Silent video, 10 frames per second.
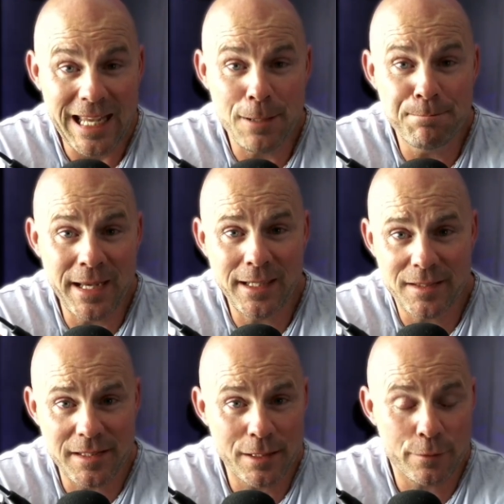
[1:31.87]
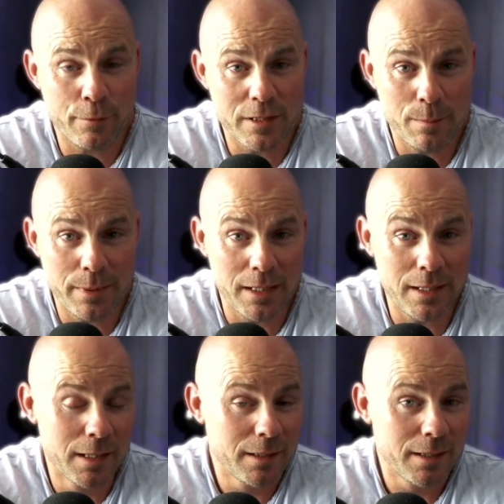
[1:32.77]
it made sense for it to
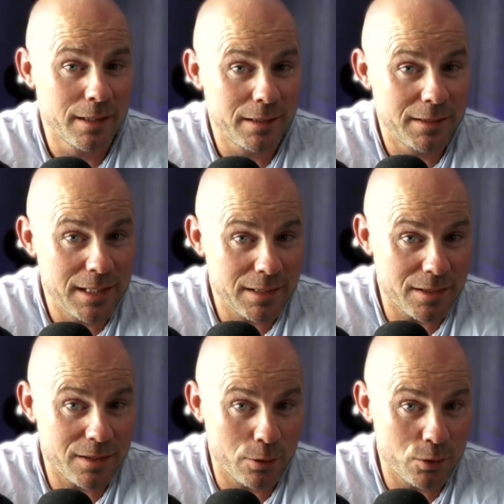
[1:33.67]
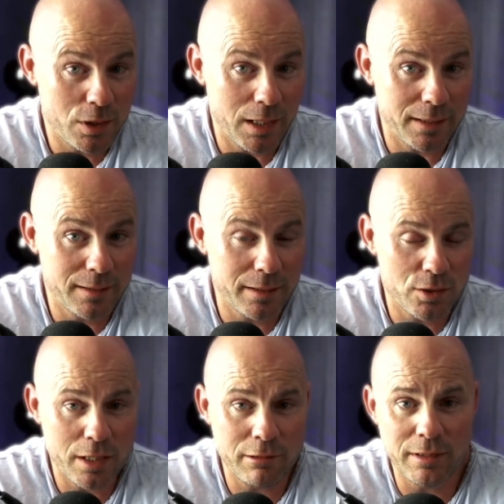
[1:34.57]
be disassociated.
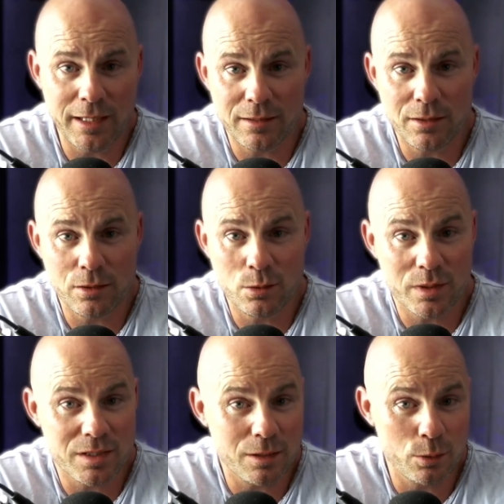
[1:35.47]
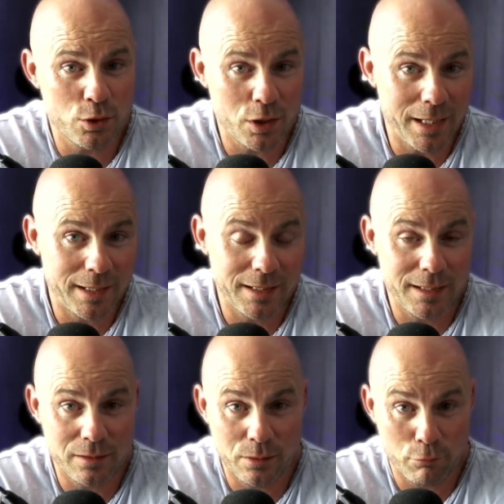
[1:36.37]
Generally, it's good to associate
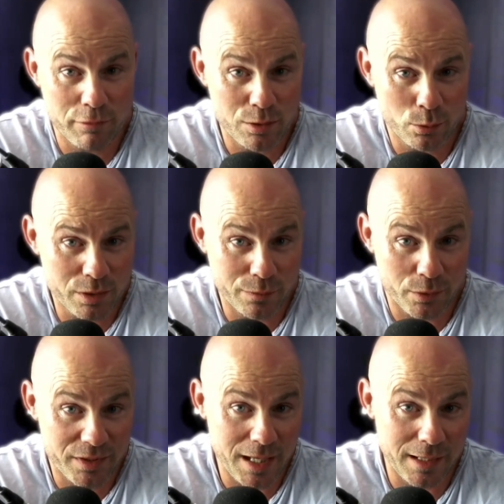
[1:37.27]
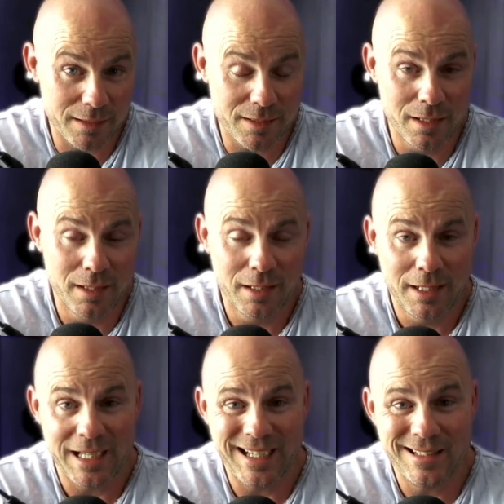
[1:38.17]
into resourceful states
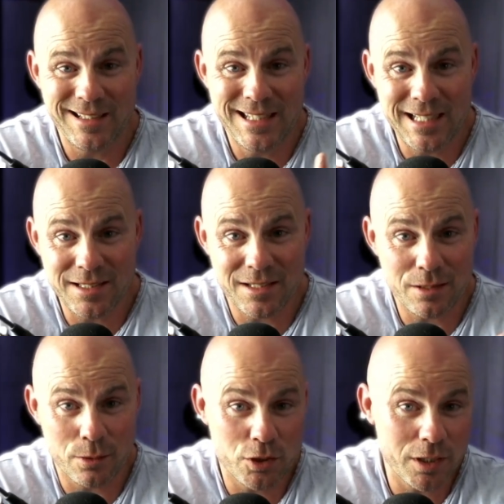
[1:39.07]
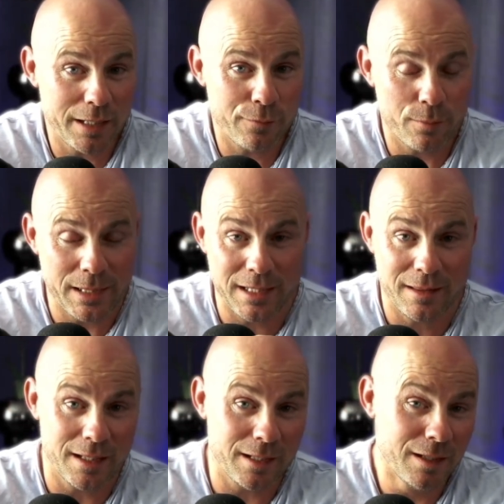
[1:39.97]
and disassociate from
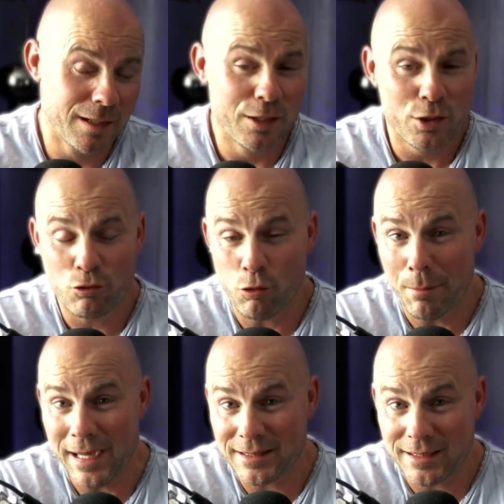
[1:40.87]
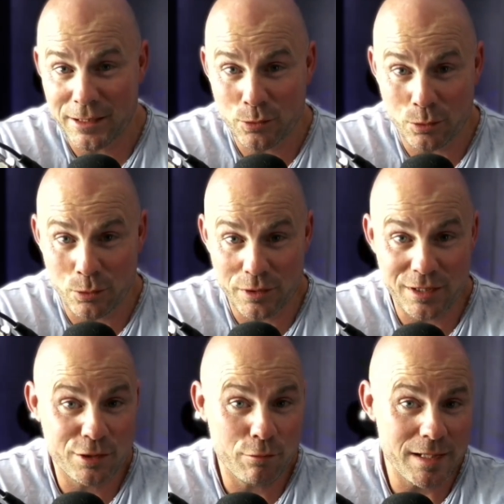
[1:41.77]
anything traumatic or
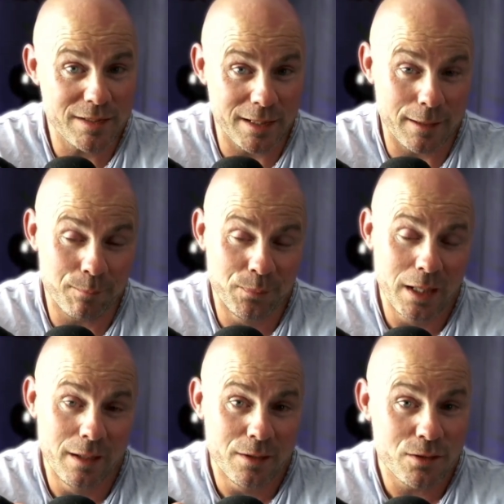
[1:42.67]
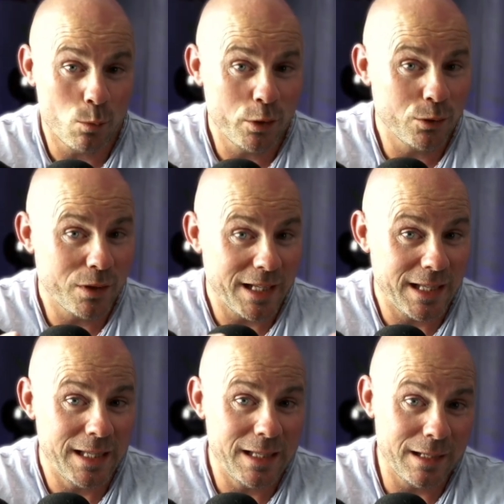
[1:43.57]
distressing. So what you're going to
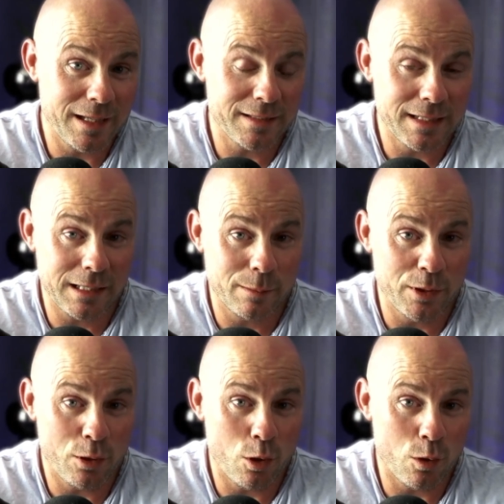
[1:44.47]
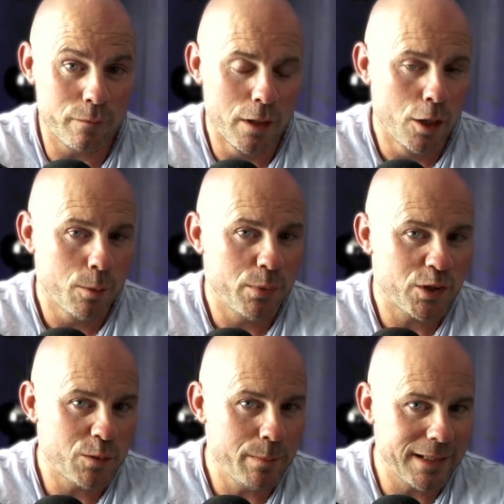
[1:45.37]
hear is an element of
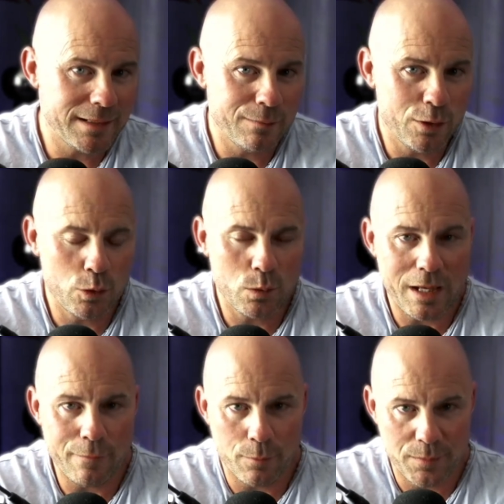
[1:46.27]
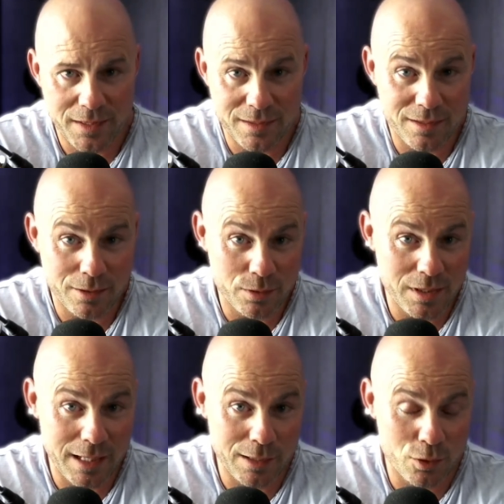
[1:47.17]
perspective that you get from
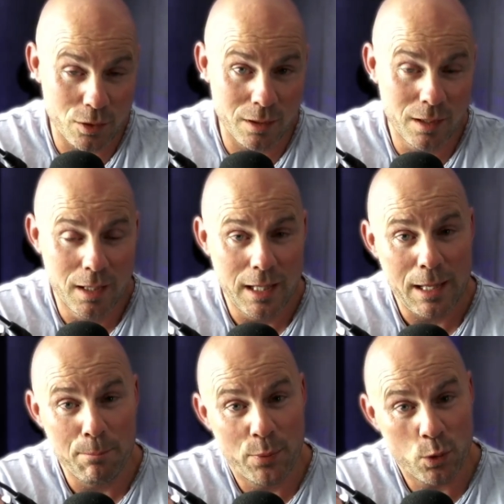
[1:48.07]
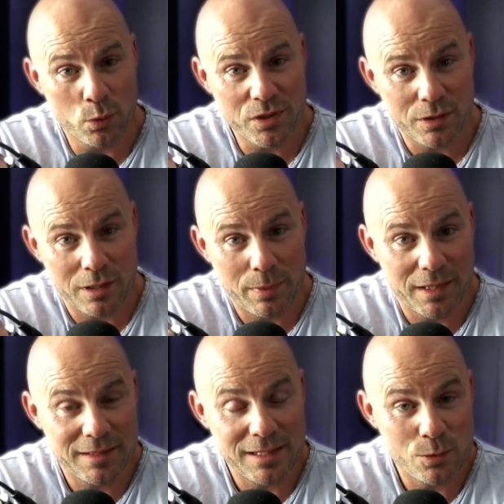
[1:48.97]
disassociation, but also the
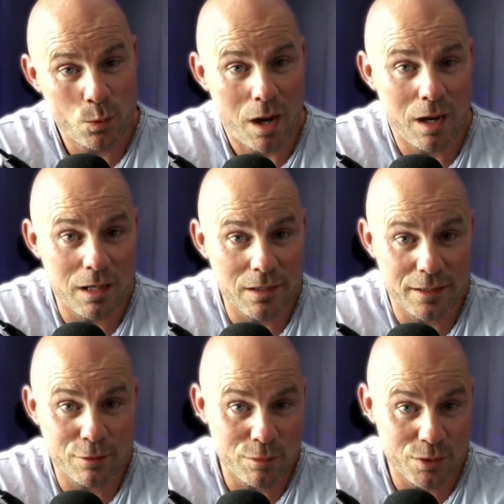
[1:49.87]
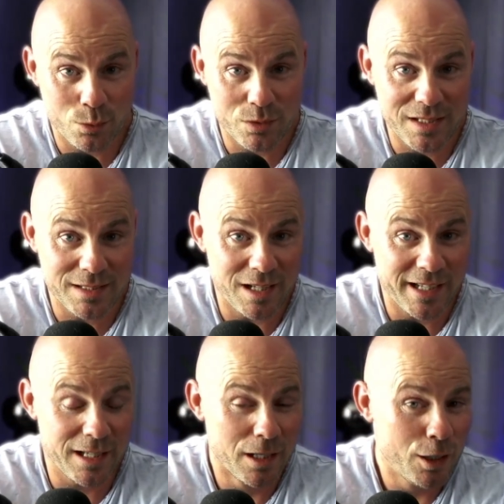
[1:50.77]
ability to harness resources
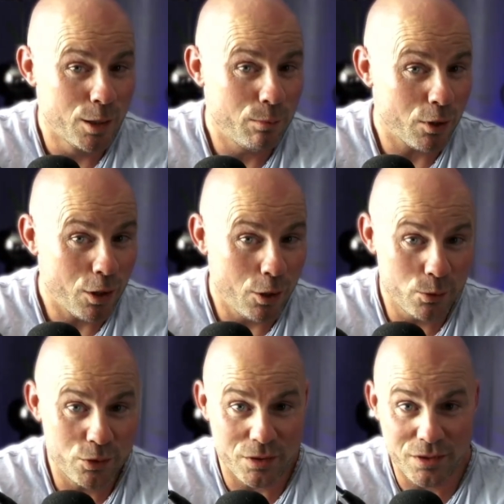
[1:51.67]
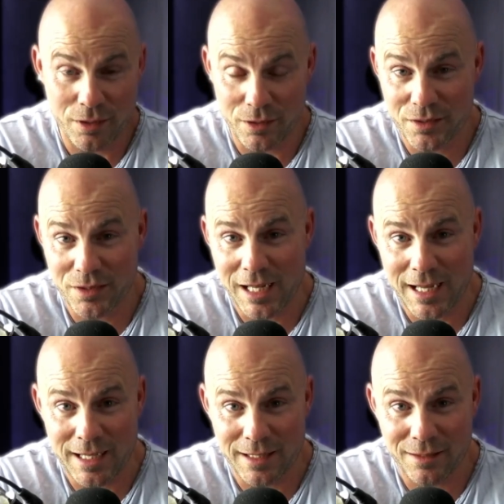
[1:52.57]
like preciousness
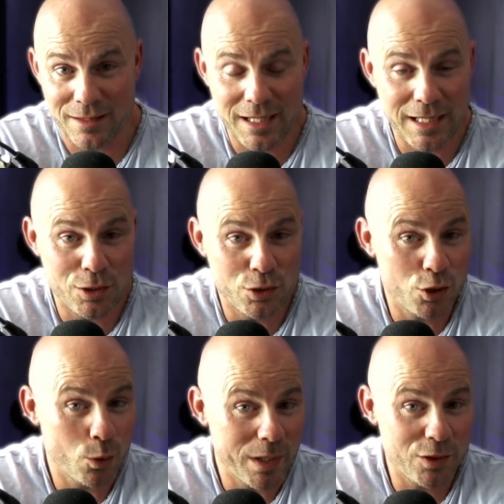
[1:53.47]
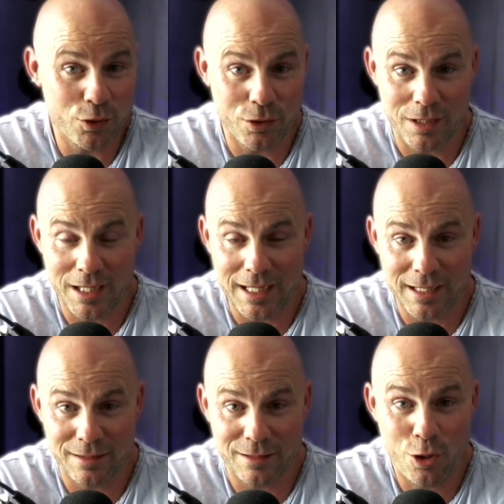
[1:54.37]
and intuition
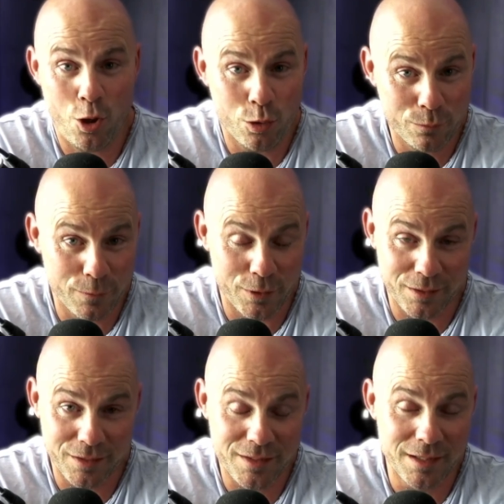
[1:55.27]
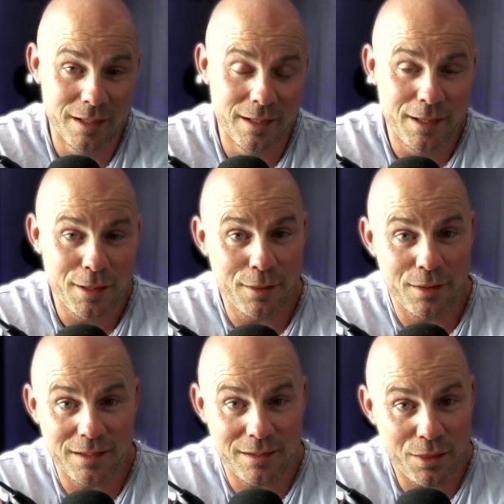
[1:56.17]
and confidence.
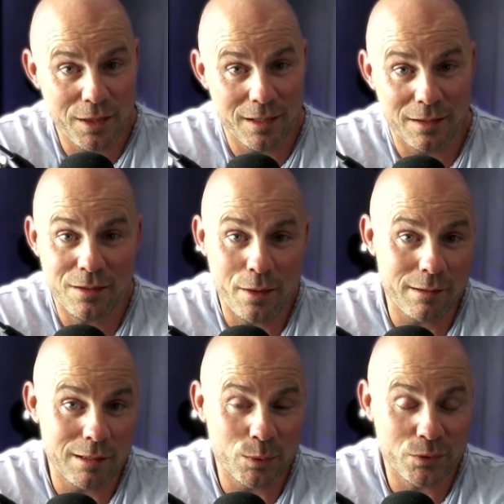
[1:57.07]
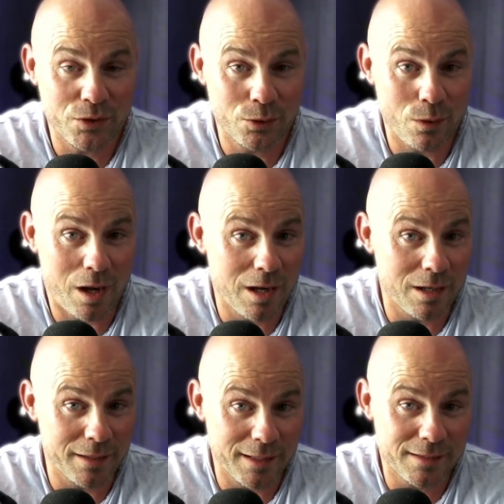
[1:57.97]
These are things that they're able to
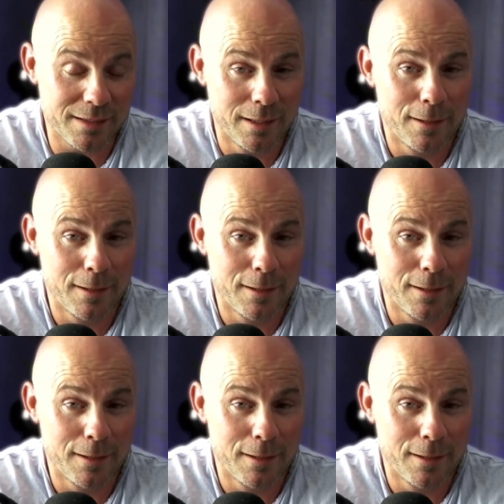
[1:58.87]
harness,